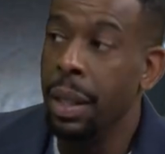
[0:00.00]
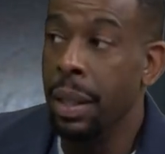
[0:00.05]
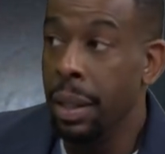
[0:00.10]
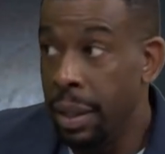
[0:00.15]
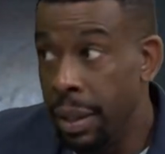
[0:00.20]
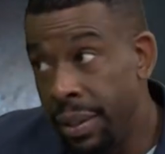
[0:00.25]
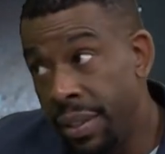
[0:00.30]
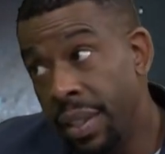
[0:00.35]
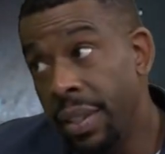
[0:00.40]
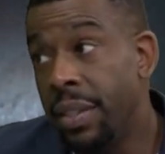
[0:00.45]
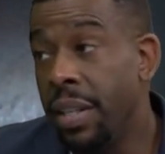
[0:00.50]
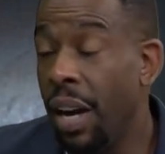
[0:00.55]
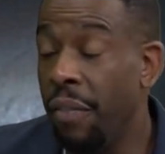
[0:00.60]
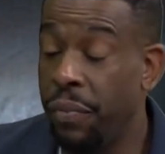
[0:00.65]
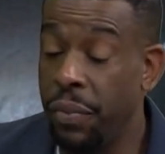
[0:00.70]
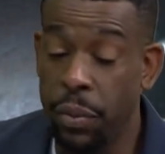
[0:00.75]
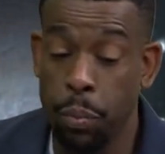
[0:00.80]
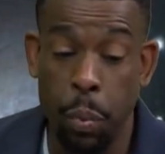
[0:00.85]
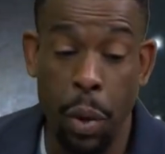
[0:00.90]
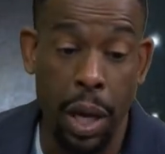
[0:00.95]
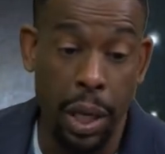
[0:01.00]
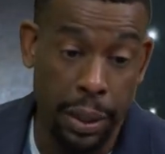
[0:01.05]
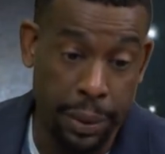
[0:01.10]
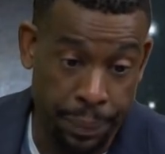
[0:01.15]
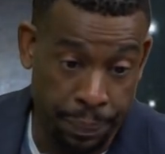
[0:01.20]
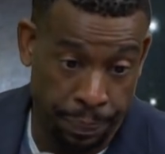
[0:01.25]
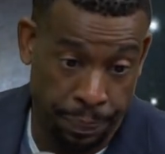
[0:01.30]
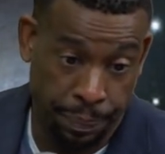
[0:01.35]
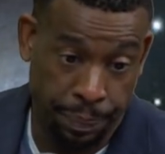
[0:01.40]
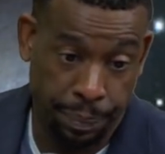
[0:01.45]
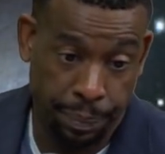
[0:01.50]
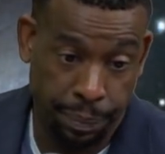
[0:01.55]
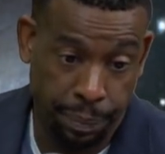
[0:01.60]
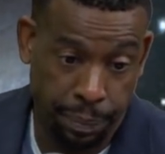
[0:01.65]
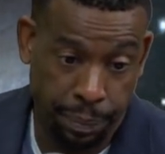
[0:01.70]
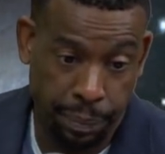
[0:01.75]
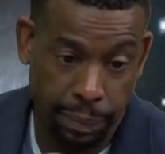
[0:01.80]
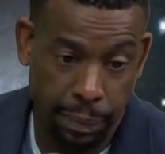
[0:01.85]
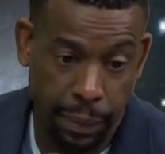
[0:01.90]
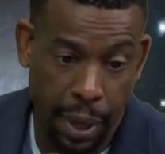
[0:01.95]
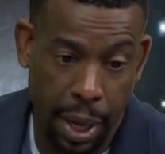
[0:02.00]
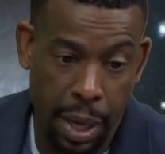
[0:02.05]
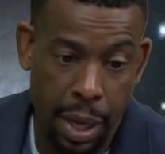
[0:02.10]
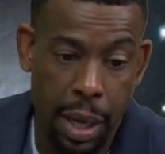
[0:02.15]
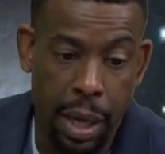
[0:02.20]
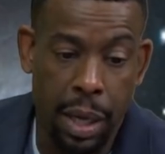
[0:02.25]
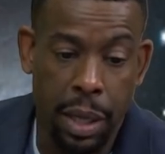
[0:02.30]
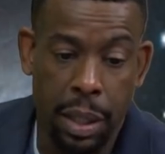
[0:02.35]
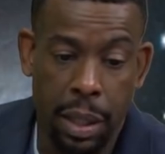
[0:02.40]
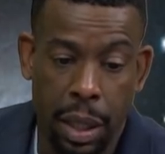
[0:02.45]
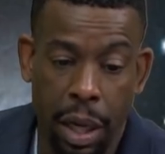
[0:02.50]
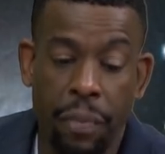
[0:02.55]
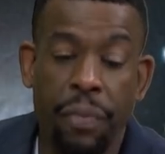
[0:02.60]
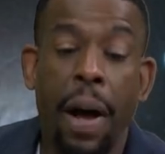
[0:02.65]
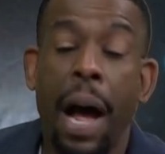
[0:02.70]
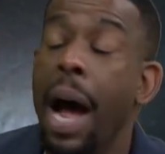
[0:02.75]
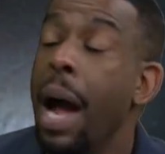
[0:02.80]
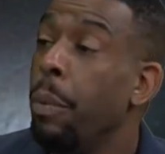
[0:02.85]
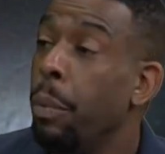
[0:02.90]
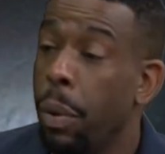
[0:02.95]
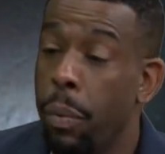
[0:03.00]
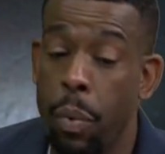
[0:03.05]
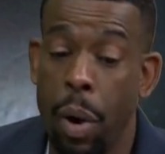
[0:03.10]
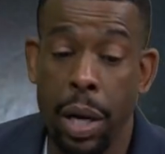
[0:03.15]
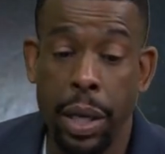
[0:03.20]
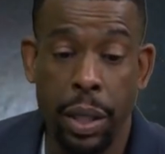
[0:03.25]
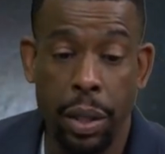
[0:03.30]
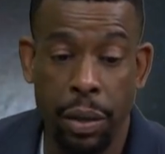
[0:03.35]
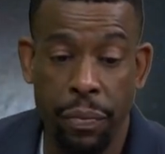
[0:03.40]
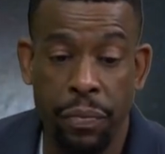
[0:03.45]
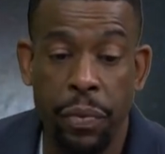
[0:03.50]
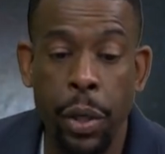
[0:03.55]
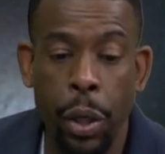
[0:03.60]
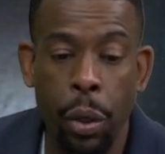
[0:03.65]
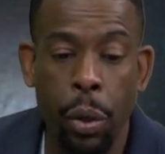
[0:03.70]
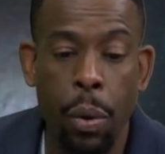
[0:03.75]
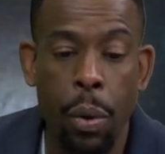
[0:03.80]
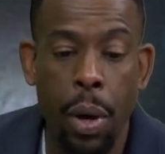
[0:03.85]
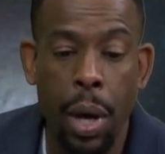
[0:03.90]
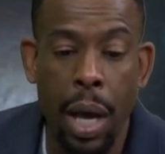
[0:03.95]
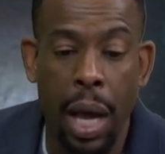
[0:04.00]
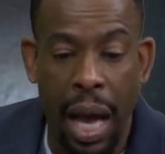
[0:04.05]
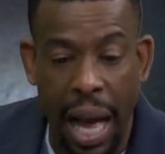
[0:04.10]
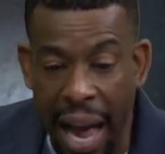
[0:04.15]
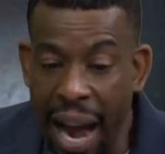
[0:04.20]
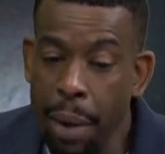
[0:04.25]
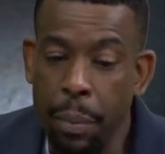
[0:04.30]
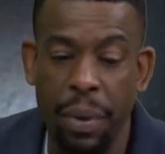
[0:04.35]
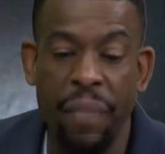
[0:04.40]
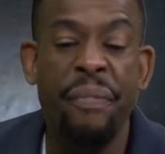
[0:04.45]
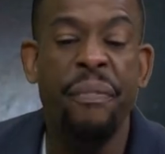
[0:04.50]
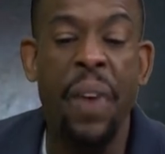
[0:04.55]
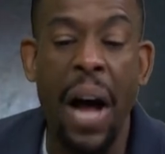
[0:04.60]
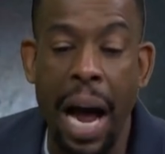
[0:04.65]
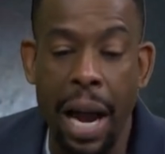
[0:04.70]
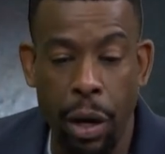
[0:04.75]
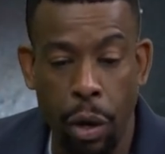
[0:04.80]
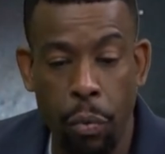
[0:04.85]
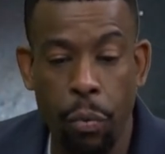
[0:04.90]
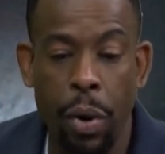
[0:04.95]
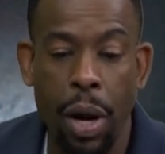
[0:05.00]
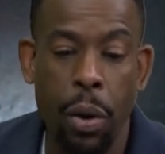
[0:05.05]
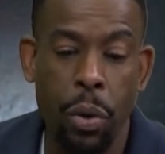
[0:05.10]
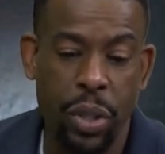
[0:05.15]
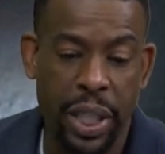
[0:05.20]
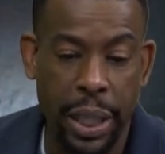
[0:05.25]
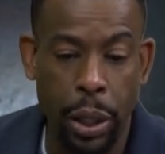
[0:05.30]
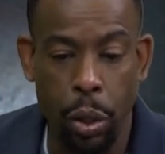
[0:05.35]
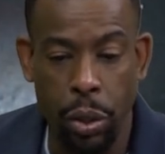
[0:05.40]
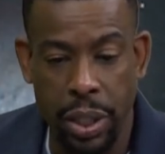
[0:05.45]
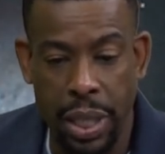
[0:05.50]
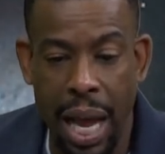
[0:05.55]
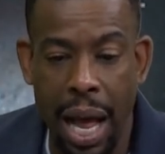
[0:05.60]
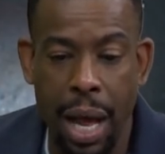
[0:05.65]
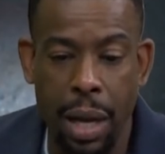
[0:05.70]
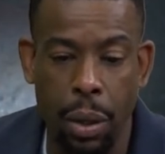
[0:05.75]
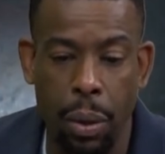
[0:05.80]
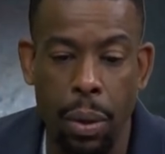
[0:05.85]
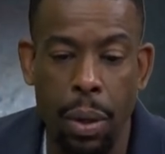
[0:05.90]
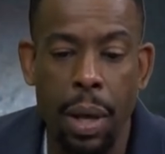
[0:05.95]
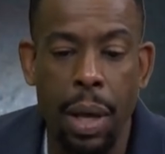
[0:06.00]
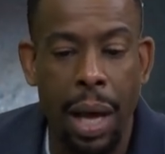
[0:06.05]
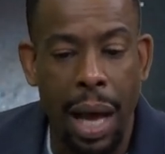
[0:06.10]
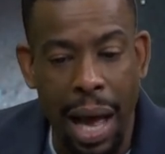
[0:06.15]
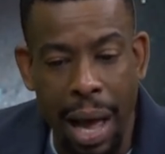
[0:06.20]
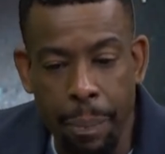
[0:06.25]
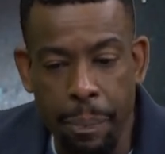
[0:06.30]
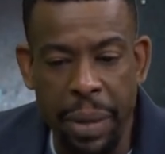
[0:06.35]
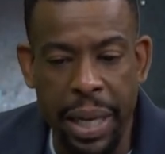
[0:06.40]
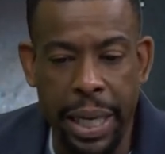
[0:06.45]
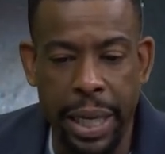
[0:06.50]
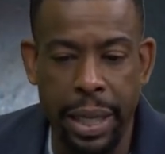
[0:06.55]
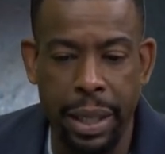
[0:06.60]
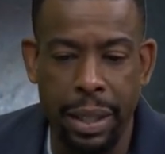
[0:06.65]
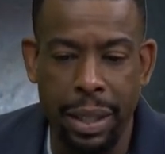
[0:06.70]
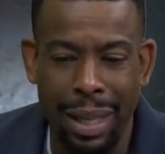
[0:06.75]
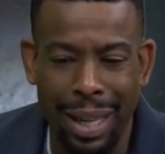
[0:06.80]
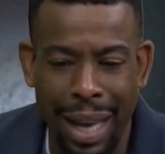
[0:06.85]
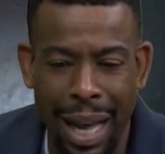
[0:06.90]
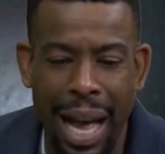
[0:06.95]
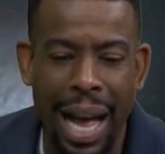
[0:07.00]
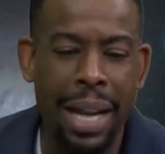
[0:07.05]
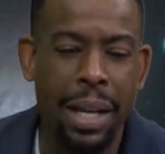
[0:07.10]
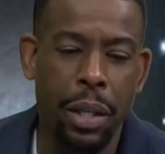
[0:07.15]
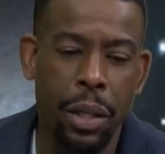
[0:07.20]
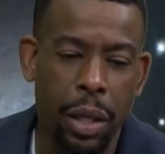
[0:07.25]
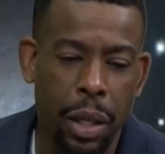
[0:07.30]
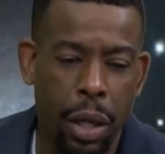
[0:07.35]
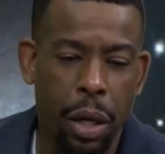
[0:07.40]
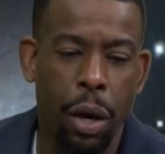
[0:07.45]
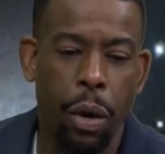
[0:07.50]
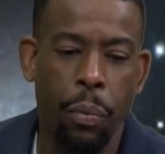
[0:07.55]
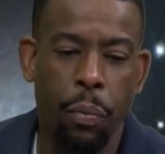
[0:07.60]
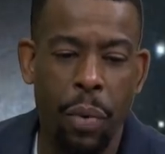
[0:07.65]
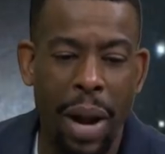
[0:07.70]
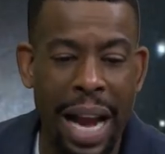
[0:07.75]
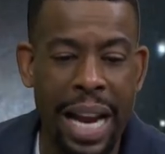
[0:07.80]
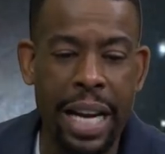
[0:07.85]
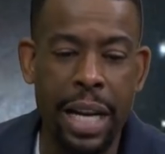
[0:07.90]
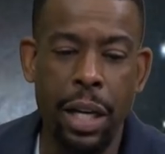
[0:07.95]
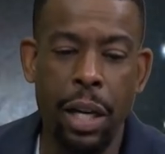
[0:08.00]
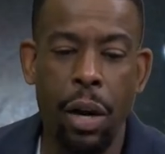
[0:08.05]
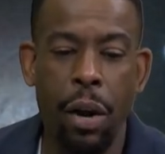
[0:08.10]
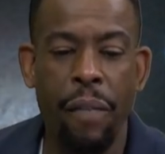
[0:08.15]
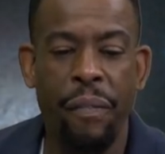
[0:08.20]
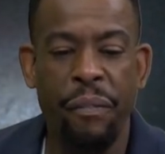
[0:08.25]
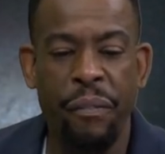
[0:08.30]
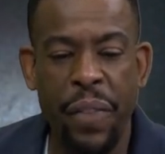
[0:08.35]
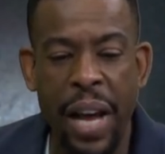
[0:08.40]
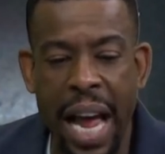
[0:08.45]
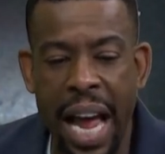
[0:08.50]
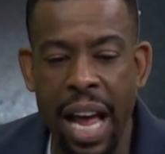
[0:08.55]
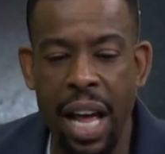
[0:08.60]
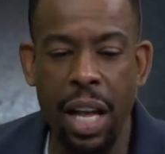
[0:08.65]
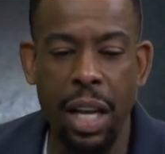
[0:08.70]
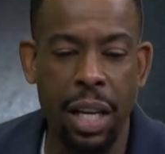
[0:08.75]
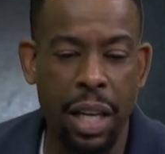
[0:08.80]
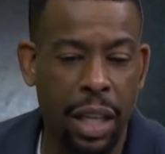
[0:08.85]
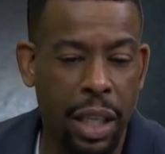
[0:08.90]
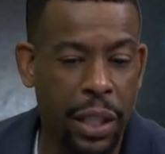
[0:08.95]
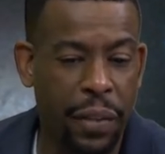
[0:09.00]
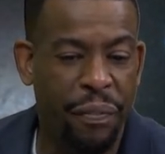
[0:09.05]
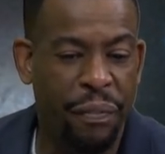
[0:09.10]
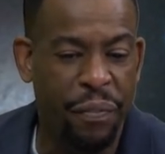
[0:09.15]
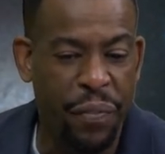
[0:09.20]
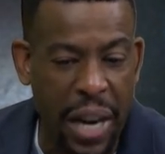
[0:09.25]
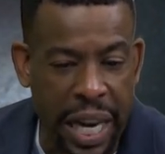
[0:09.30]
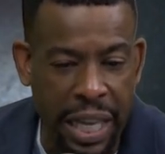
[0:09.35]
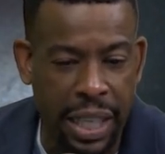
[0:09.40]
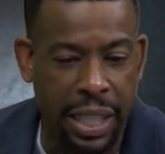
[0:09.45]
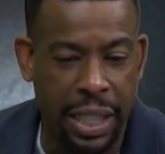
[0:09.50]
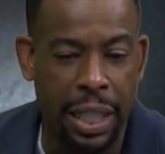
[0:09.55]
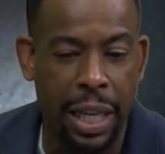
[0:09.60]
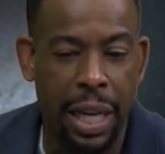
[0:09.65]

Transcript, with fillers: This is the toughest one. If I were running The View, I would fire Rosie O'Donnell. I mean, I'd look her right in her fat, ugly face,